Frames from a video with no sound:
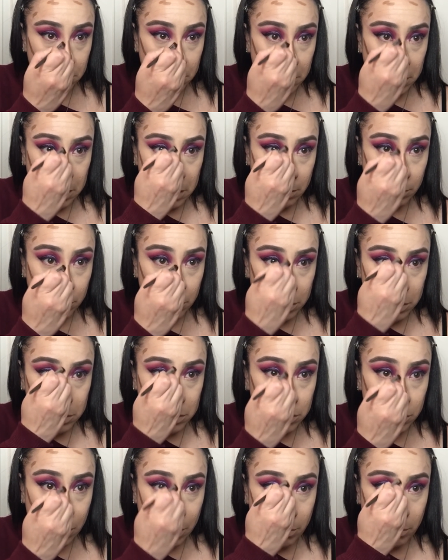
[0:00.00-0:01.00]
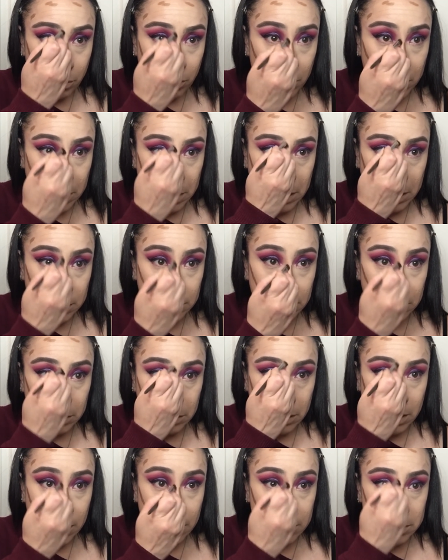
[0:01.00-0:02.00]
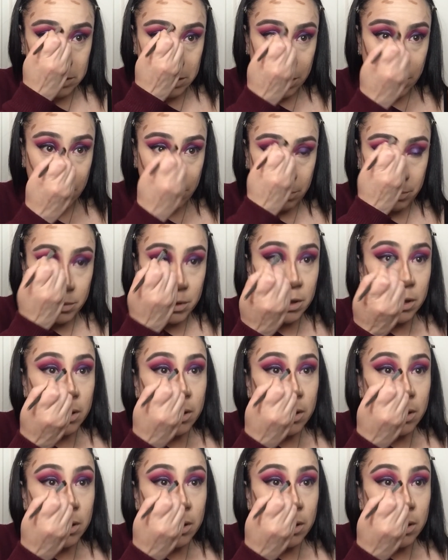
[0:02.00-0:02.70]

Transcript: and I'm gonna start bringing the lines up